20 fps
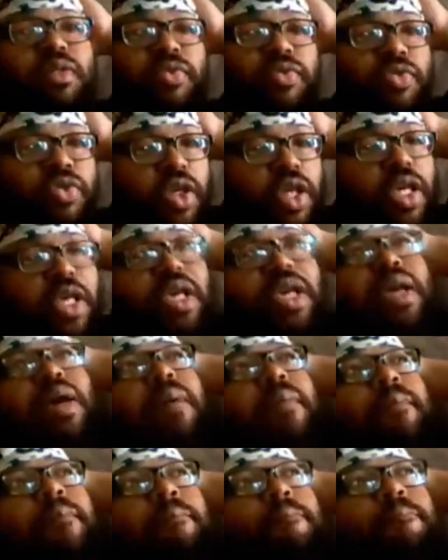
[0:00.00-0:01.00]
the
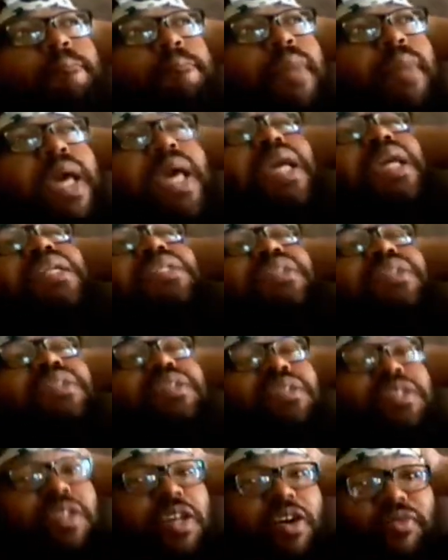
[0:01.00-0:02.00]
amazing
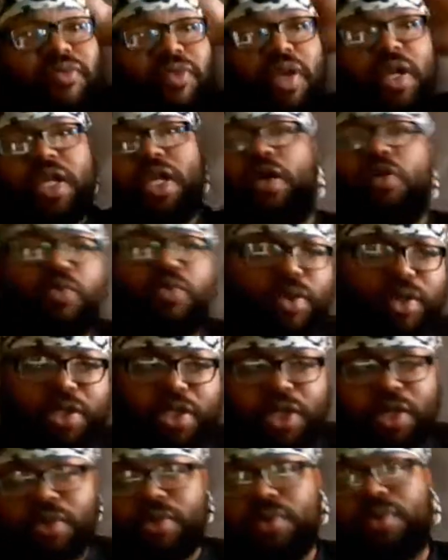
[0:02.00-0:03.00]
stuff that he would
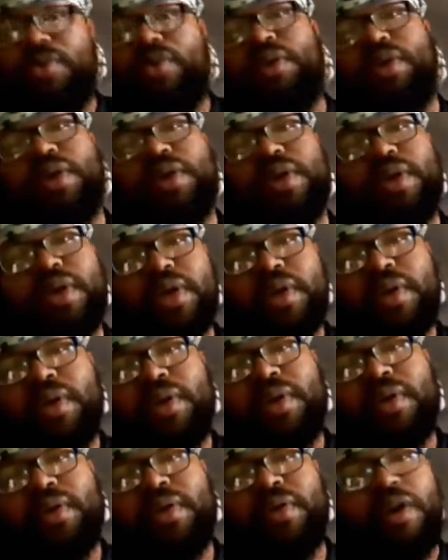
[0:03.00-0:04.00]
do
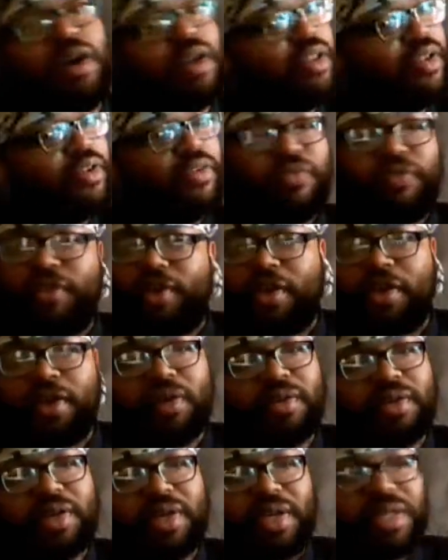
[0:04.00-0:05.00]
on the
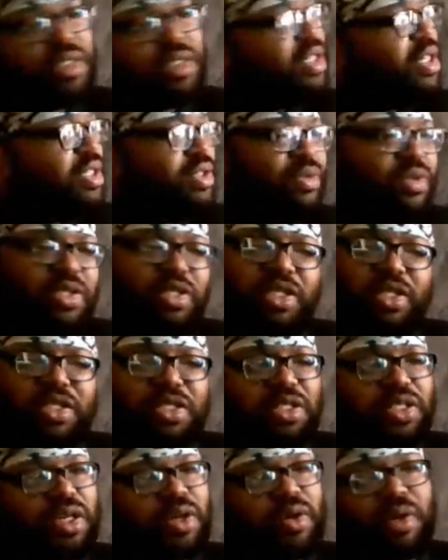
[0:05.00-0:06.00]
field. It just was
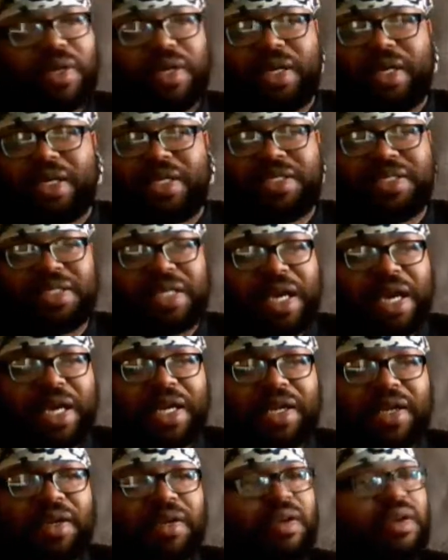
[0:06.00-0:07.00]
just so
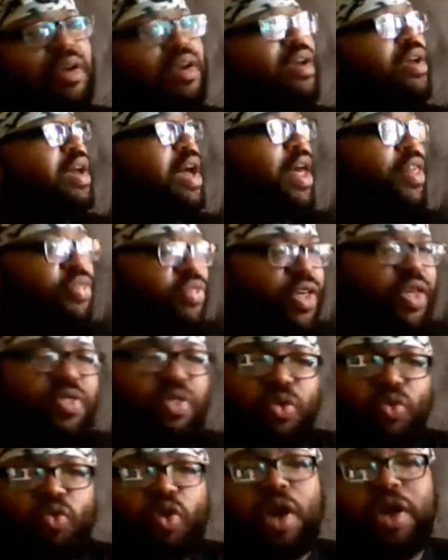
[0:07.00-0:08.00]
exciting. I think
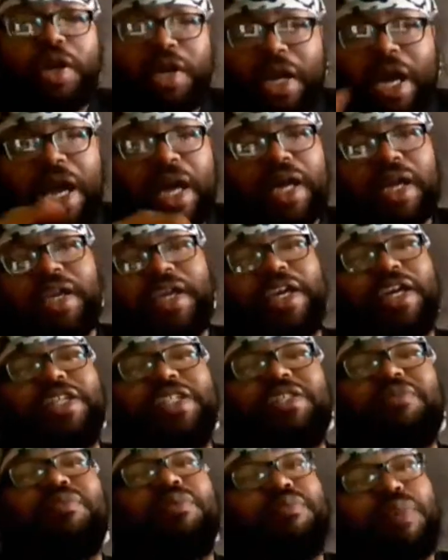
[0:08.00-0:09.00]
the one knock against him, and